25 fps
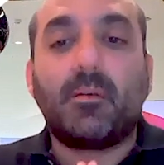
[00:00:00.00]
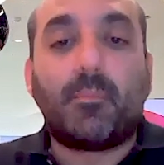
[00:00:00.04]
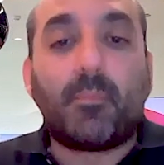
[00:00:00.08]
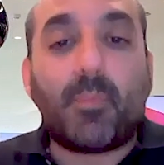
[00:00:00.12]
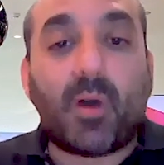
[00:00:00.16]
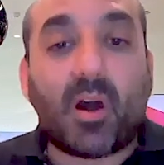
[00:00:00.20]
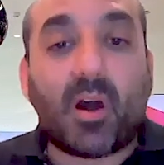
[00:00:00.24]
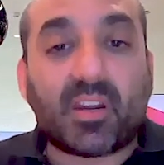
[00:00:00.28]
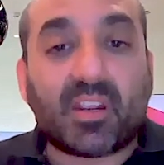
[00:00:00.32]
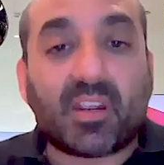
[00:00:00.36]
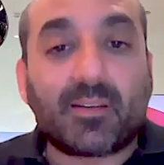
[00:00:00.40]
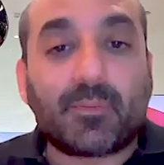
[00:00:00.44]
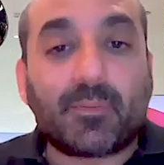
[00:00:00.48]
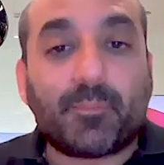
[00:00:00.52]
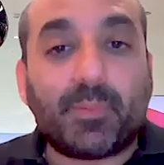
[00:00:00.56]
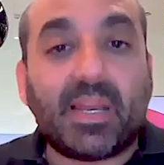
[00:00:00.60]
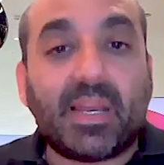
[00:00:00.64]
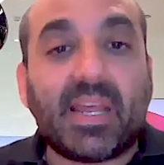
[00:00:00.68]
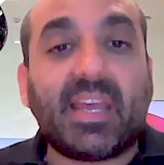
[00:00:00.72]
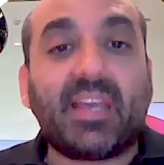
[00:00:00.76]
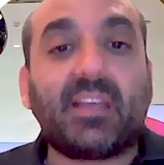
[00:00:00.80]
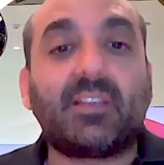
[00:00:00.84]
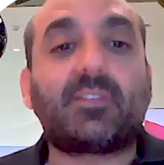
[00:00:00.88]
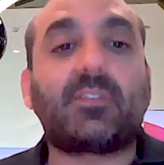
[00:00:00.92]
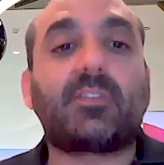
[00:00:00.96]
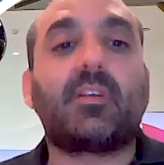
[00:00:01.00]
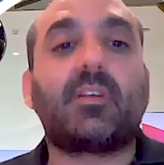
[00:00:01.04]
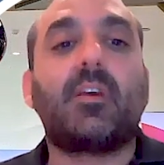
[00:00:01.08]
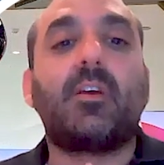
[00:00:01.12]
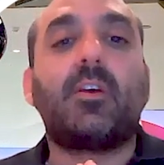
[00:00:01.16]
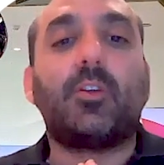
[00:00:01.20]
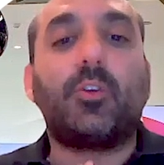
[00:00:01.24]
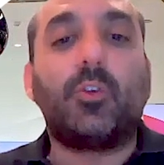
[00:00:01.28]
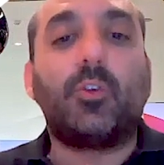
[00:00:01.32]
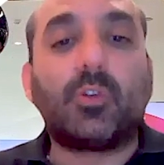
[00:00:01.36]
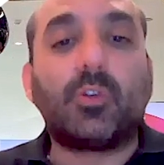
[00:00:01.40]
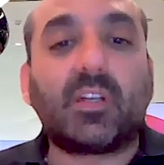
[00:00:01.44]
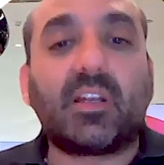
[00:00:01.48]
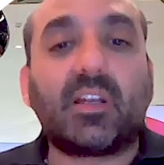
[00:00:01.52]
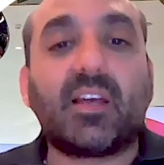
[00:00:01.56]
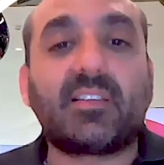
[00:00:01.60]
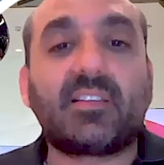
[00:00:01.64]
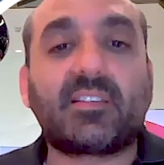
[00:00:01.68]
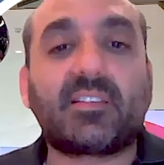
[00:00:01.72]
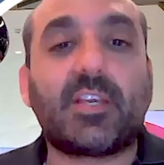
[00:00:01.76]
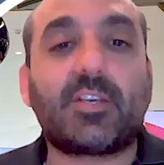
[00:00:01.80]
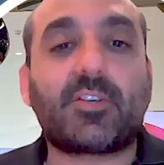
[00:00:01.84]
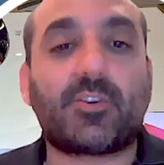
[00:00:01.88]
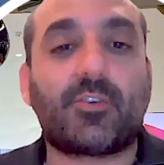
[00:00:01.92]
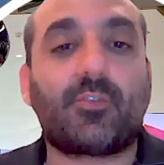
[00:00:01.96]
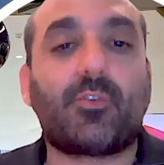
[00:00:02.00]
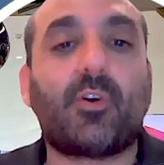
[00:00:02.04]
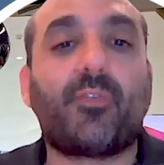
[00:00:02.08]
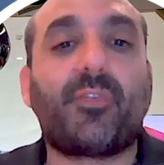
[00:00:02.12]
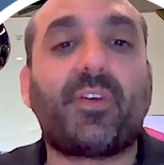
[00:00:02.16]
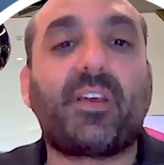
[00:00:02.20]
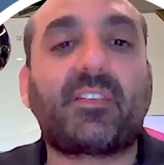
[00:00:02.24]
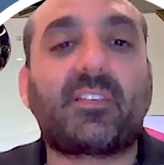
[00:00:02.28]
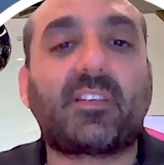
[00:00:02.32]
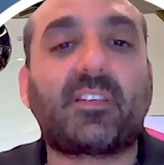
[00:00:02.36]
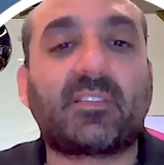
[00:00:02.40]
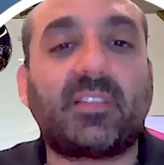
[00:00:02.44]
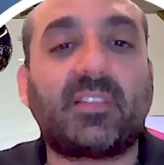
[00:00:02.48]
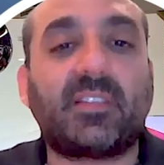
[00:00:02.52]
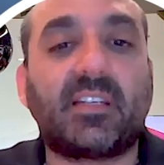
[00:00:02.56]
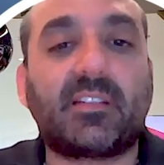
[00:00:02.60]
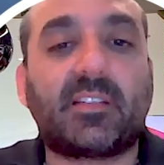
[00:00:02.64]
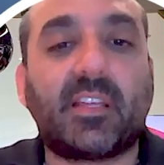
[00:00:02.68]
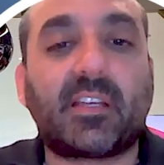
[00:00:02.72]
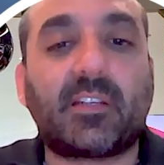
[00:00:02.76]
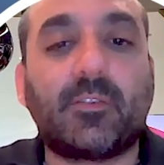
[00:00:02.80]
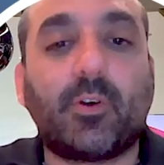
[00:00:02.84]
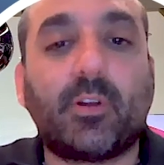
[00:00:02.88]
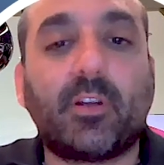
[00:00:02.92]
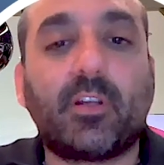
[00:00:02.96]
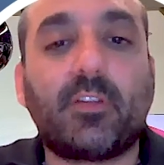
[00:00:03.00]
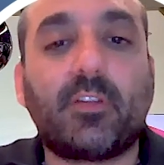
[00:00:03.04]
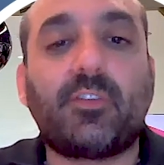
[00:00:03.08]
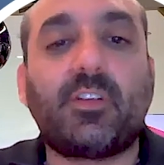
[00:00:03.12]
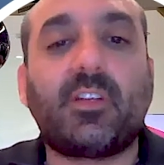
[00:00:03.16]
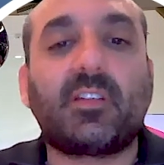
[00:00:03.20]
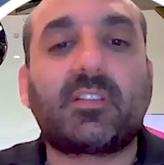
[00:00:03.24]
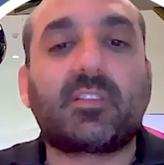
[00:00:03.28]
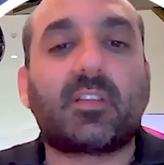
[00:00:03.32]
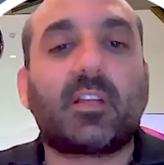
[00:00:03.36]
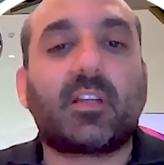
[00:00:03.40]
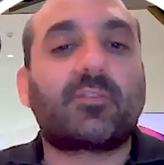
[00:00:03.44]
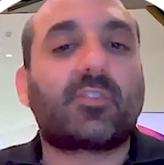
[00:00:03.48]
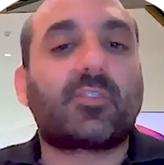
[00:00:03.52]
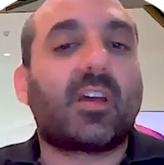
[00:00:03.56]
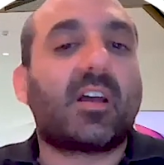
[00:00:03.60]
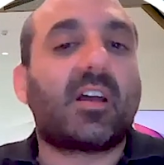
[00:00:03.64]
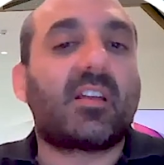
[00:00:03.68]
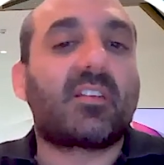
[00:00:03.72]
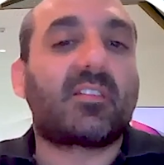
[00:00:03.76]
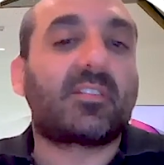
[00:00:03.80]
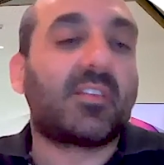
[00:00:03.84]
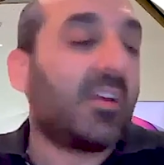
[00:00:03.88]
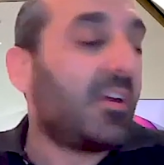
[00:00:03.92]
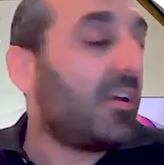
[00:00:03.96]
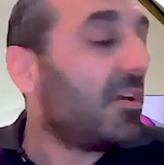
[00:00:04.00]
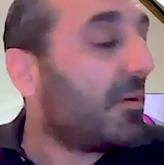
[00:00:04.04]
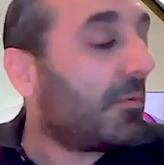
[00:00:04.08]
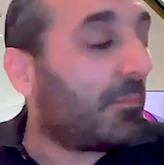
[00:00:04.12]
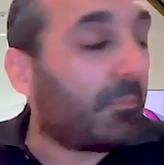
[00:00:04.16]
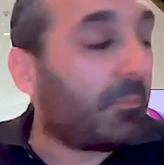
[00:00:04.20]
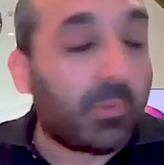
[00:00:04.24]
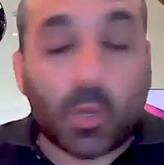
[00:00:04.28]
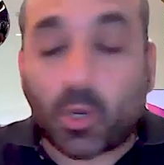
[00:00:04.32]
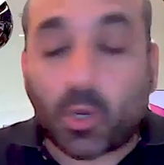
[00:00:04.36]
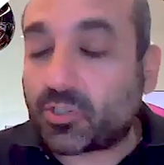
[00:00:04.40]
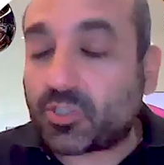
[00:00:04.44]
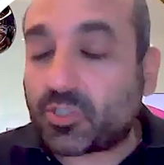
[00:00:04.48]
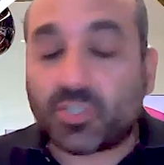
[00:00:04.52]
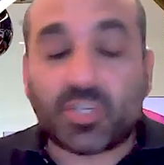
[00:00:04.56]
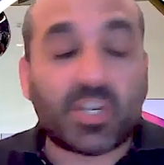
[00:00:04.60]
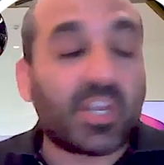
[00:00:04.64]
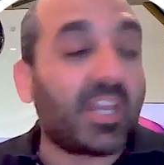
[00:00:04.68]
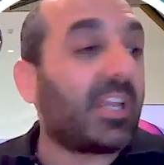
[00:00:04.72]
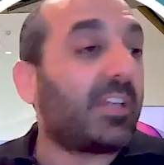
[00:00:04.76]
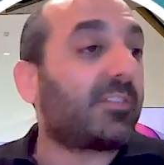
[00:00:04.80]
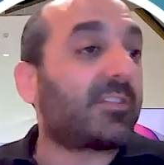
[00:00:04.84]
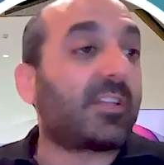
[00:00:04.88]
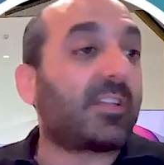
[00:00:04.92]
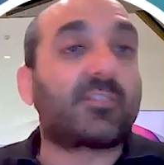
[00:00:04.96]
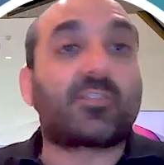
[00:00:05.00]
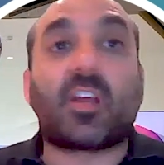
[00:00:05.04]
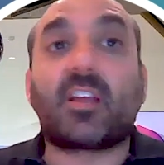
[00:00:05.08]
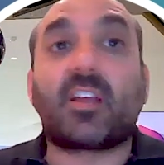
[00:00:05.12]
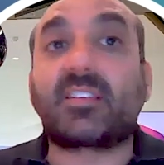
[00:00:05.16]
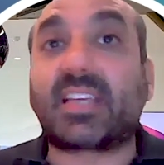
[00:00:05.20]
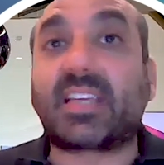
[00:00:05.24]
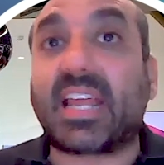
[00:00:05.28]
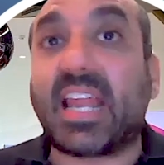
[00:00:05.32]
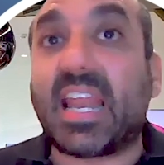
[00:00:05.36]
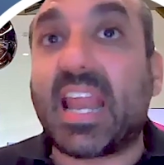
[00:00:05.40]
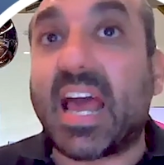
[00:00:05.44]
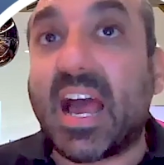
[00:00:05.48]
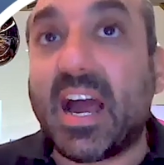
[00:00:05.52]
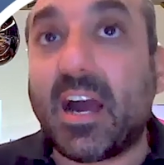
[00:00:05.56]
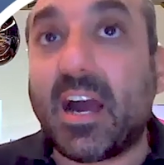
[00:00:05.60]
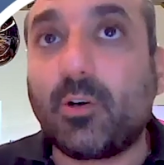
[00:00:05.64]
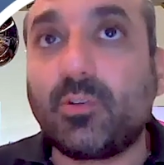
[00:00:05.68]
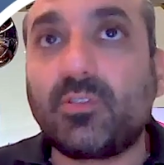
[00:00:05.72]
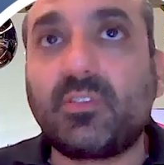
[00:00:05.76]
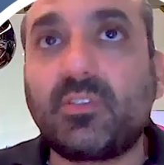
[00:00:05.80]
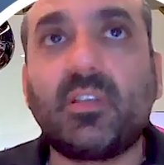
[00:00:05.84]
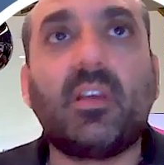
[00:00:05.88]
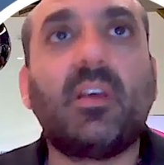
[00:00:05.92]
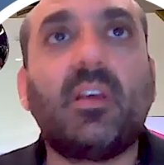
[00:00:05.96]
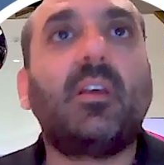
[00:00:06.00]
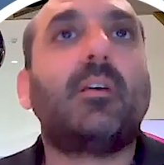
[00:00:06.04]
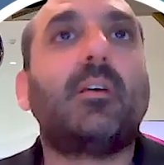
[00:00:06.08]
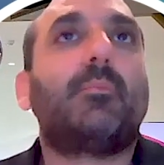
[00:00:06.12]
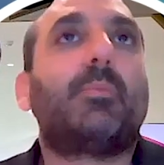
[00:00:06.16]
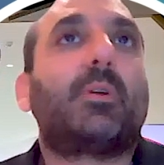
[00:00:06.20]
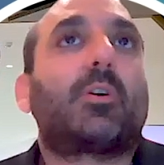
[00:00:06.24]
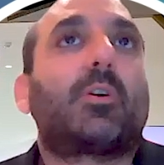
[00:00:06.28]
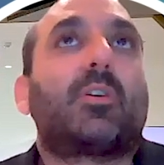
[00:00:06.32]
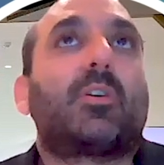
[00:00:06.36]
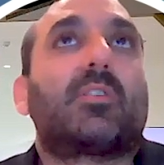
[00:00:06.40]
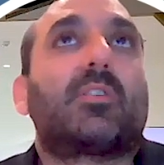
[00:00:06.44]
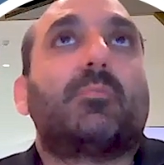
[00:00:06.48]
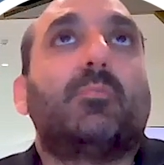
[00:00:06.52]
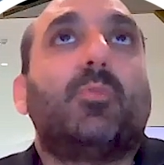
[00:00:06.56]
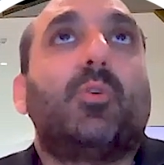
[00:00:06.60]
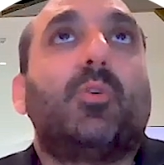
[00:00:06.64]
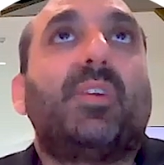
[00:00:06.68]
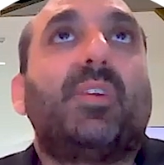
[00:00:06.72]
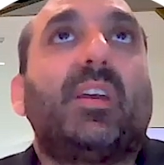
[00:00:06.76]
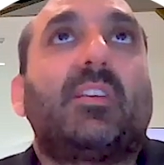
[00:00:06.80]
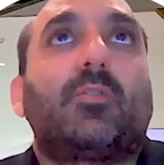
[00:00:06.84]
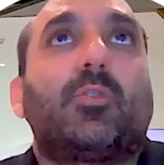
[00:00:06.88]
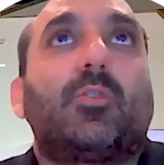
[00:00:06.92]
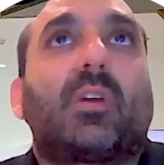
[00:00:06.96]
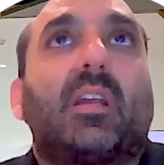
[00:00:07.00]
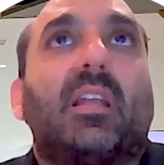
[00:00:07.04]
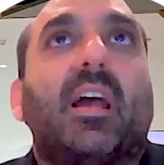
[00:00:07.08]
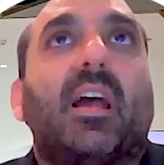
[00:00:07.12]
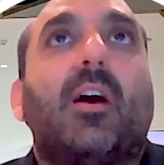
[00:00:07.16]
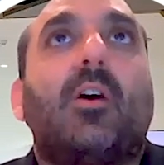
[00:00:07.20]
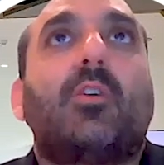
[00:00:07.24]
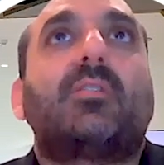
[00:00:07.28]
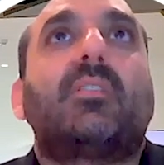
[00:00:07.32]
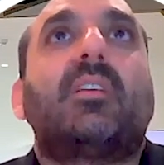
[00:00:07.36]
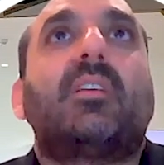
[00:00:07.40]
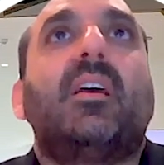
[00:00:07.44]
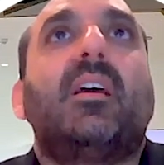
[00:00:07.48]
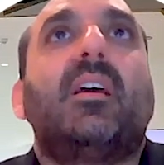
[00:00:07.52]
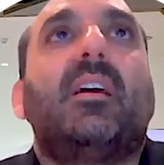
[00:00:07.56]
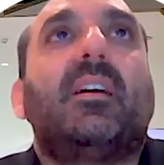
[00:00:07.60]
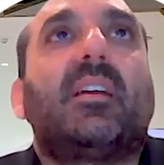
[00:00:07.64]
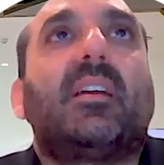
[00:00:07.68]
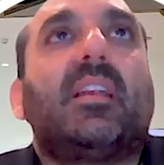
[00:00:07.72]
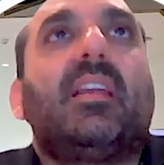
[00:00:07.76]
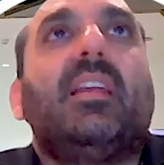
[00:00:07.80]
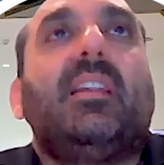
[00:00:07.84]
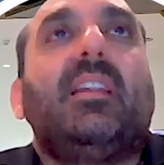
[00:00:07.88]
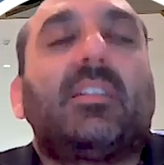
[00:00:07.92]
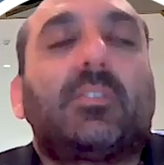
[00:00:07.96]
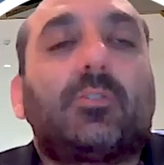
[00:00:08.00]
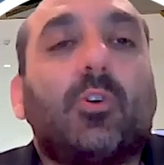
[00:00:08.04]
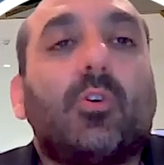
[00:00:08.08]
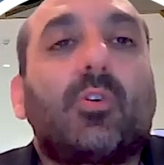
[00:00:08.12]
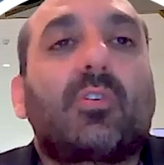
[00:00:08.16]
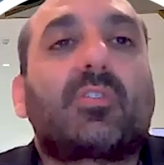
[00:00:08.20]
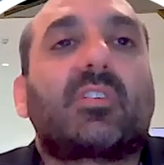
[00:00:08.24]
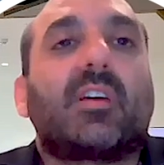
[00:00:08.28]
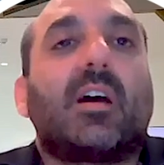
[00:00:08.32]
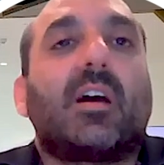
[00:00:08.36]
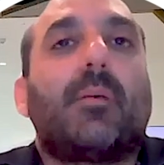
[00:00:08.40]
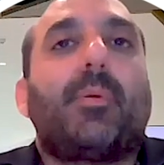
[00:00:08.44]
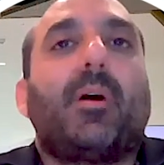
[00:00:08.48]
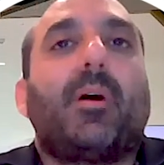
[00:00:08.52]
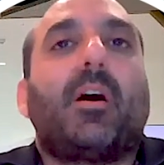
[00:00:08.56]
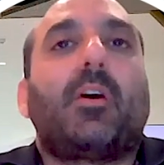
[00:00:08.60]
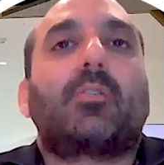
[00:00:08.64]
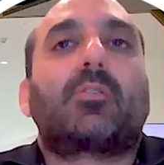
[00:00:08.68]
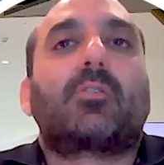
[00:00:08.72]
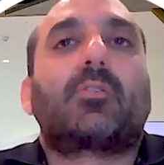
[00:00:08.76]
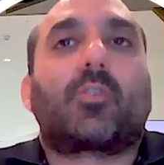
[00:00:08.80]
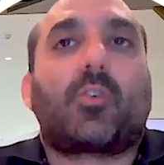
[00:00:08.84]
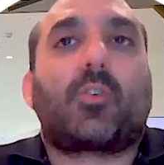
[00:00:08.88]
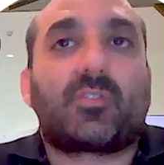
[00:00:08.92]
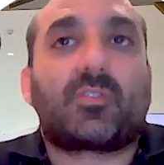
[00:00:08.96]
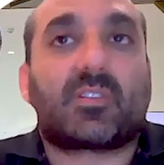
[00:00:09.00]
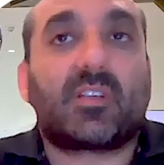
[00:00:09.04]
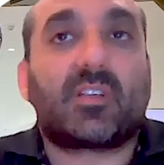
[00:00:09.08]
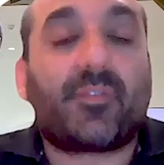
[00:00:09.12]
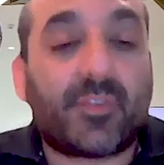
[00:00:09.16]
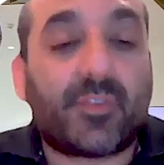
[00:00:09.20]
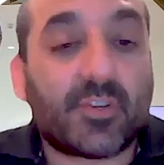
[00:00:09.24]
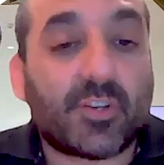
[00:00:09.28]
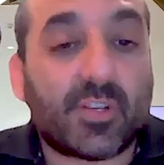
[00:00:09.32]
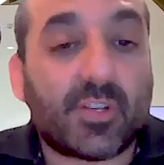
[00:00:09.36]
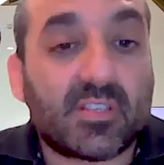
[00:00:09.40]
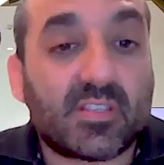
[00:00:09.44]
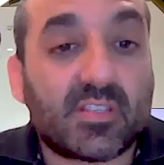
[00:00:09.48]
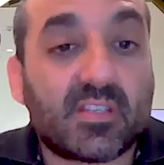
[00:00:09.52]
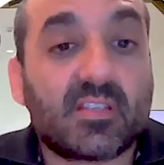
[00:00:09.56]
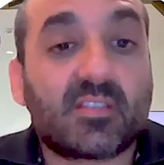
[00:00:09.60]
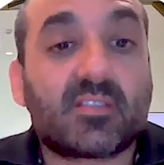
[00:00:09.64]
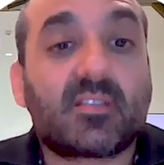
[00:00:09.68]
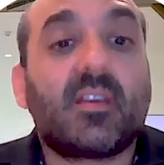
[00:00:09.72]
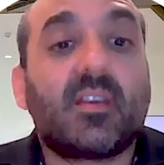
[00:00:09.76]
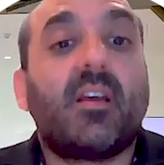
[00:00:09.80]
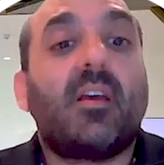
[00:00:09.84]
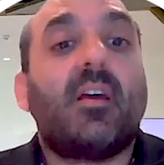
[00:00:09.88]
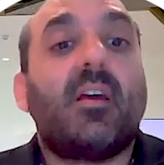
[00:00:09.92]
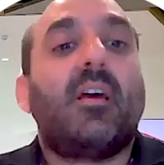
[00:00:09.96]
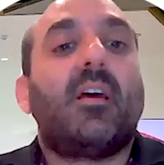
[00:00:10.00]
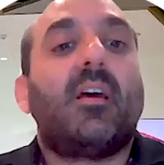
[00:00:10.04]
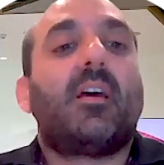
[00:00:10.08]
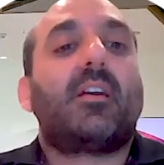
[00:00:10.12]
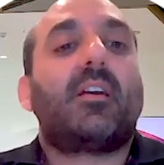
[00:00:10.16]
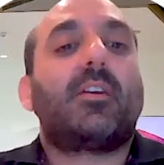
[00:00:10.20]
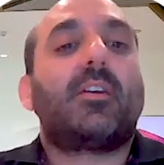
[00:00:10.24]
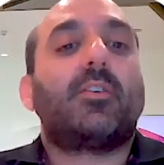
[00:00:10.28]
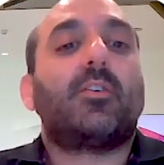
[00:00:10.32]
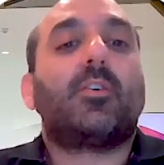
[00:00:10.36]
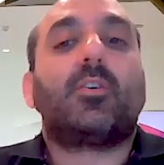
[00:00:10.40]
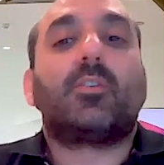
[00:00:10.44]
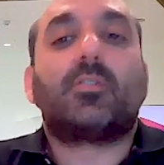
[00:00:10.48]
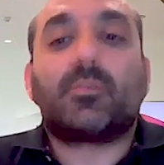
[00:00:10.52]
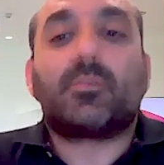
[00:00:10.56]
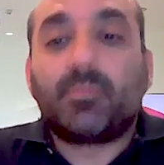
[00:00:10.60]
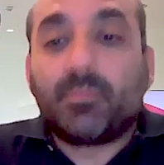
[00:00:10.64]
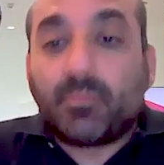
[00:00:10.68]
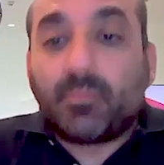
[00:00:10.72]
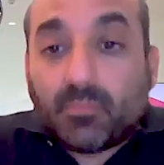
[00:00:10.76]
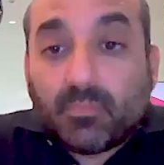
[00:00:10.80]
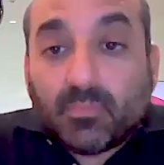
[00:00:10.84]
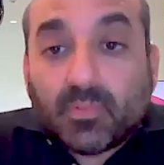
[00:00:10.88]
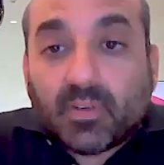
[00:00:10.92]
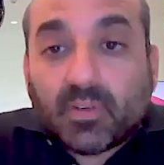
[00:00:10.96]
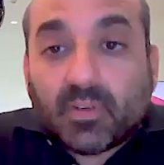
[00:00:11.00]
marketplace, utilization of existing technology such as blockchain, such as cloud, because moving to cloud really talks about cost efficiencies. You know,